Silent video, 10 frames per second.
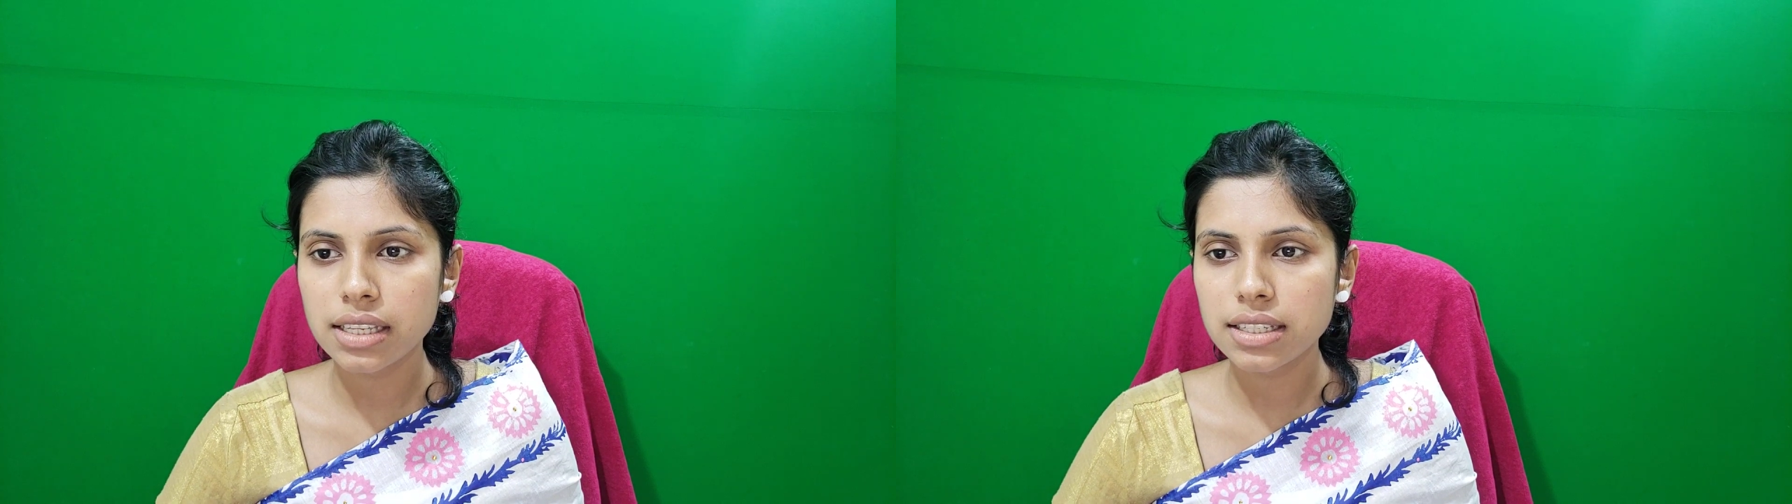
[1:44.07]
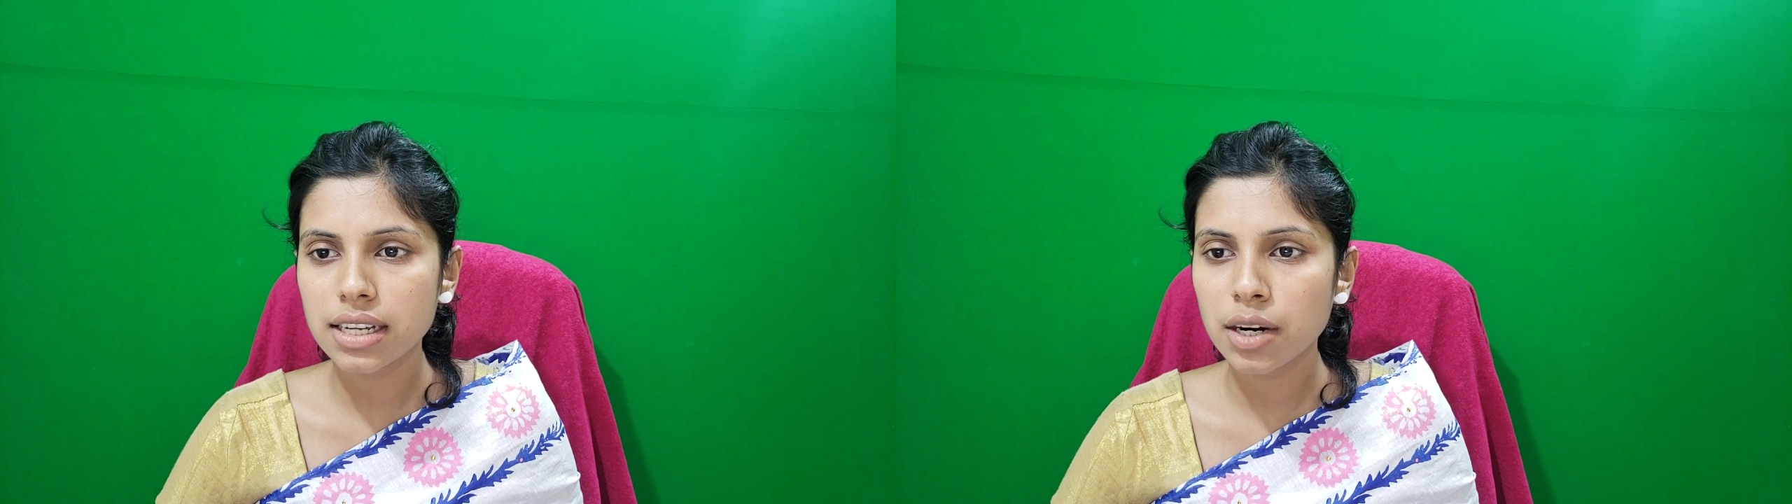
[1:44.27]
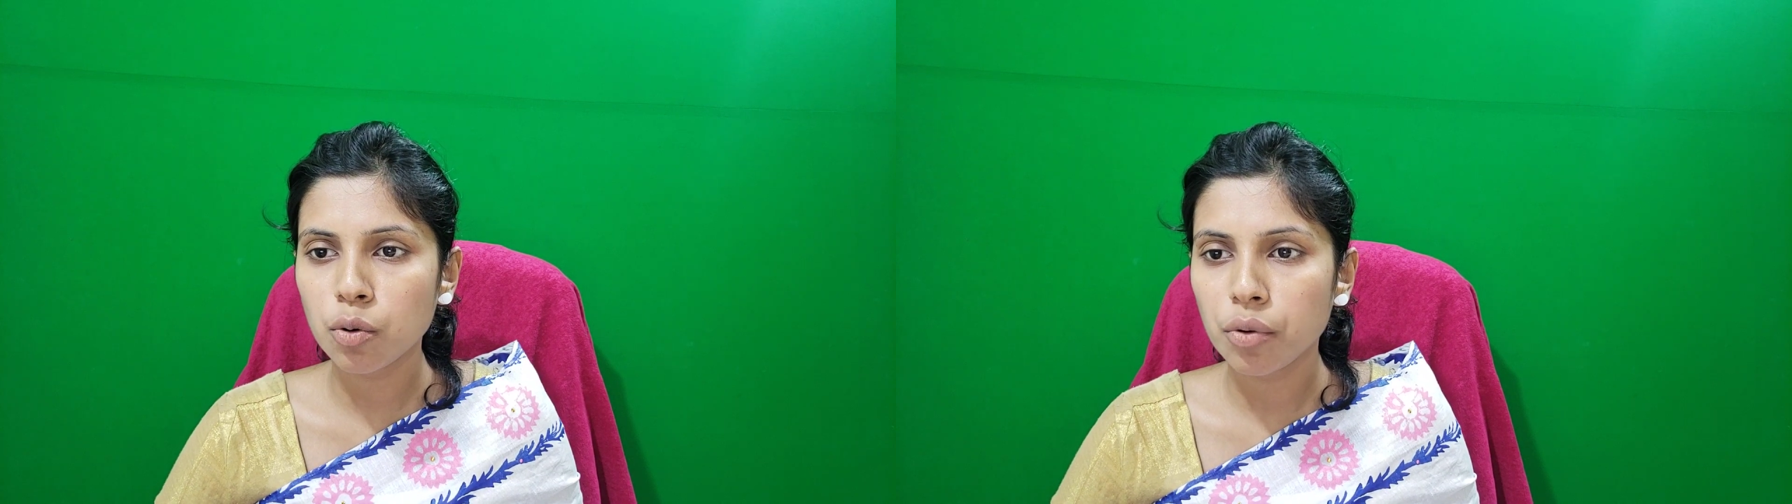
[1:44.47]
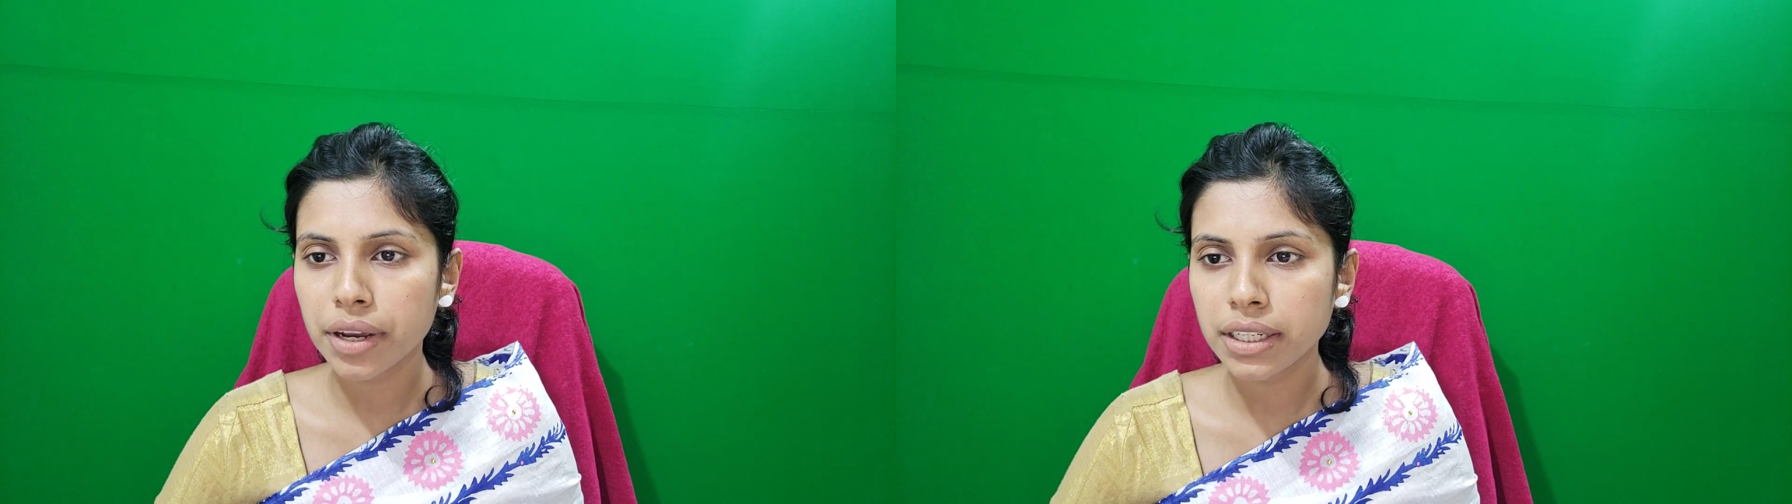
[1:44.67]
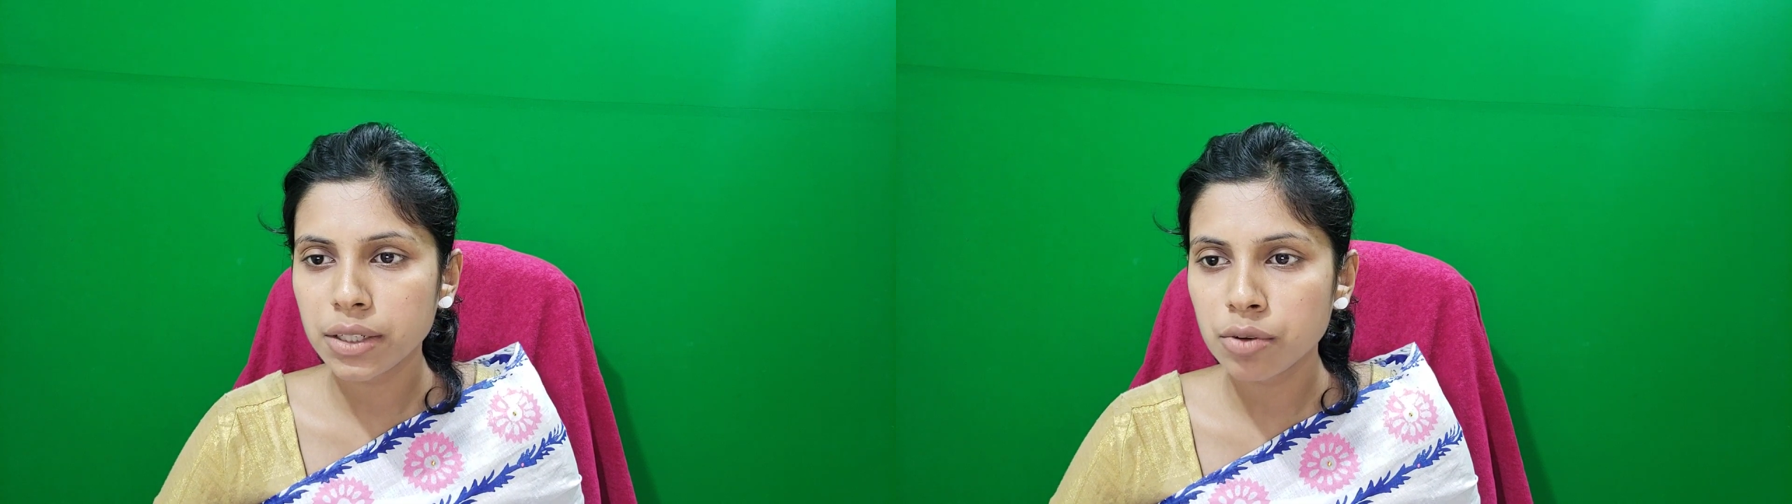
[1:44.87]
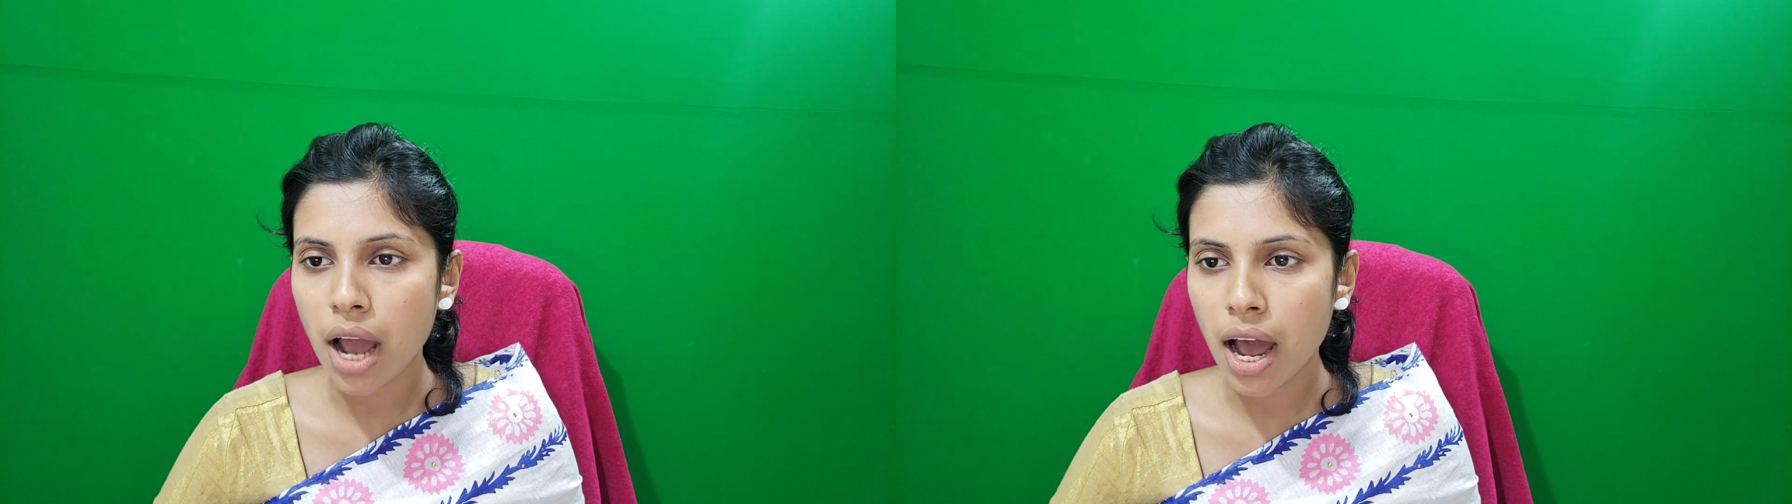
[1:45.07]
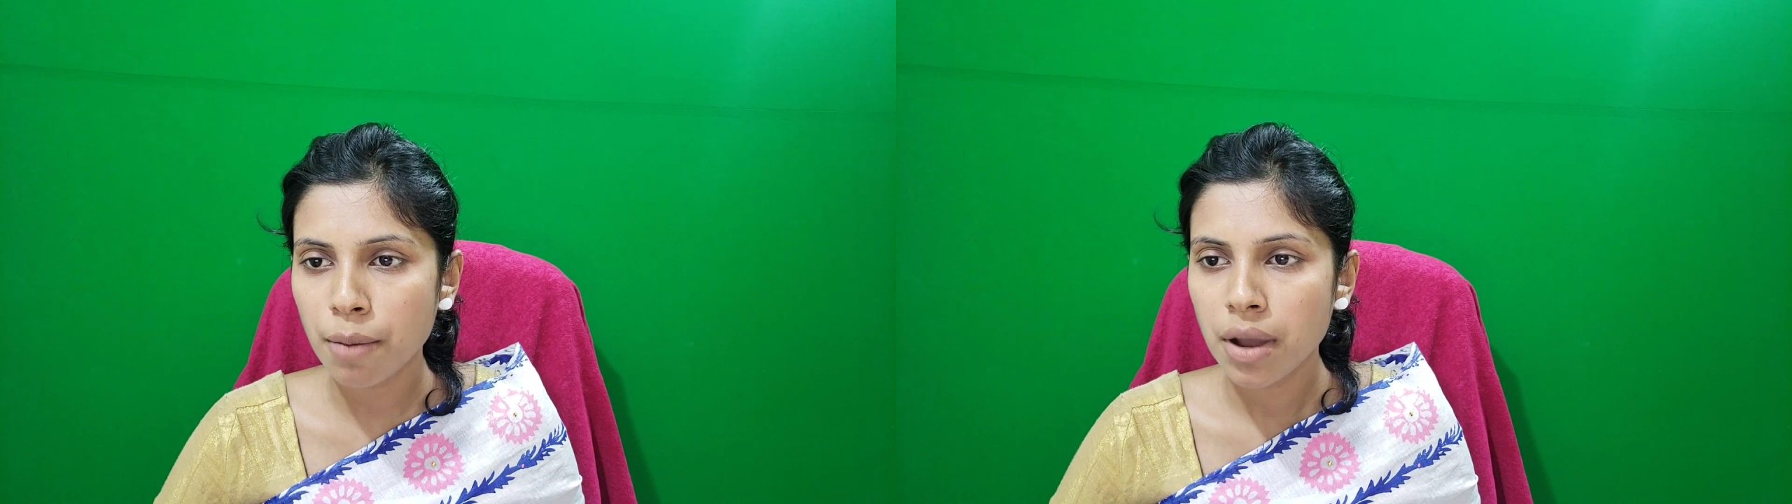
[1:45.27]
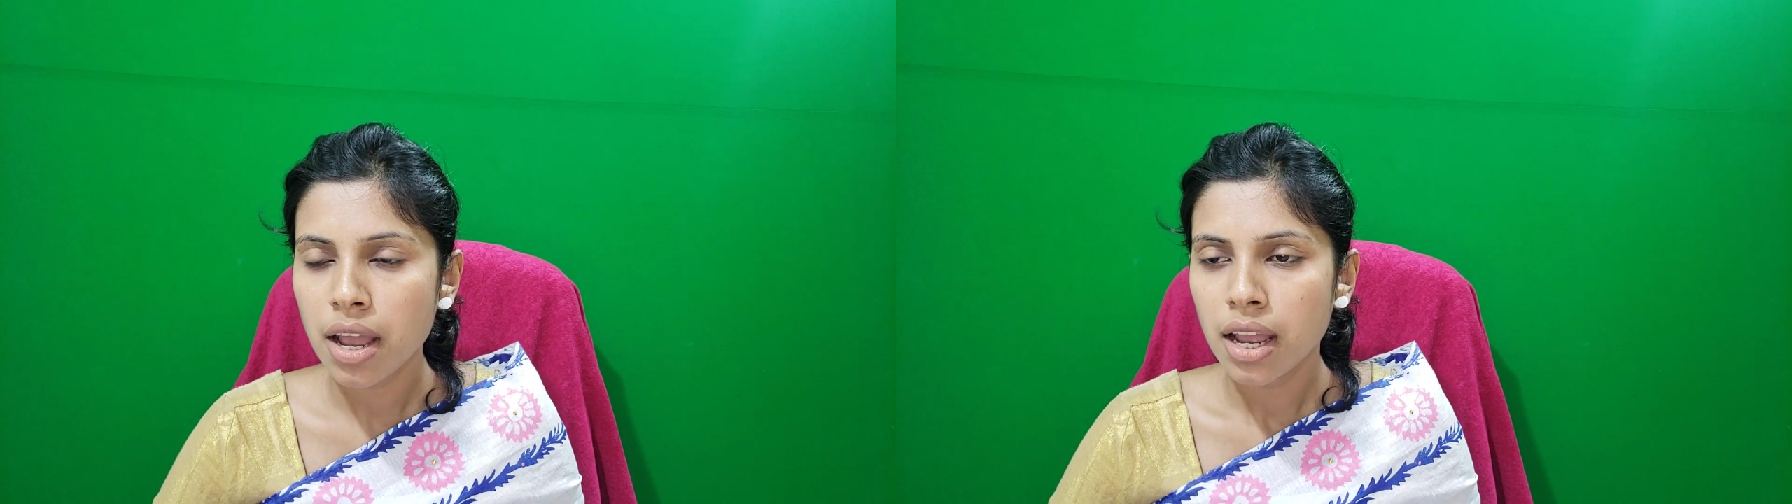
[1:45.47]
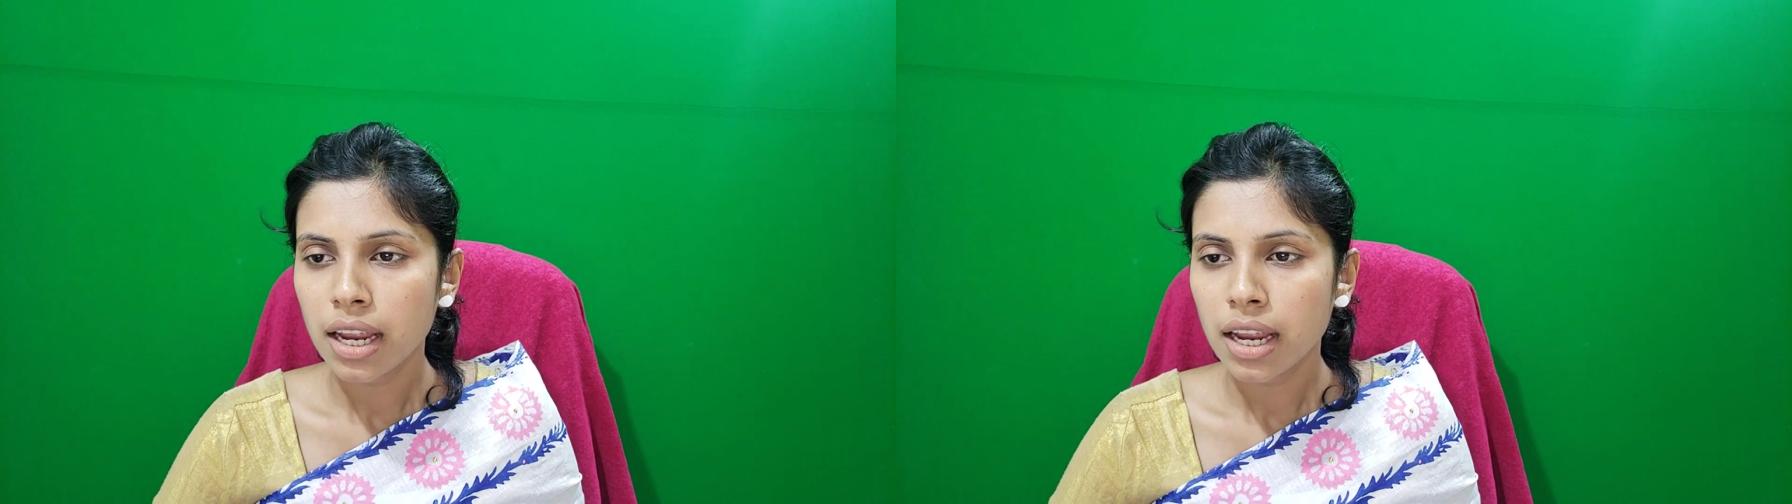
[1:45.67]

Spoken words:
easier when you have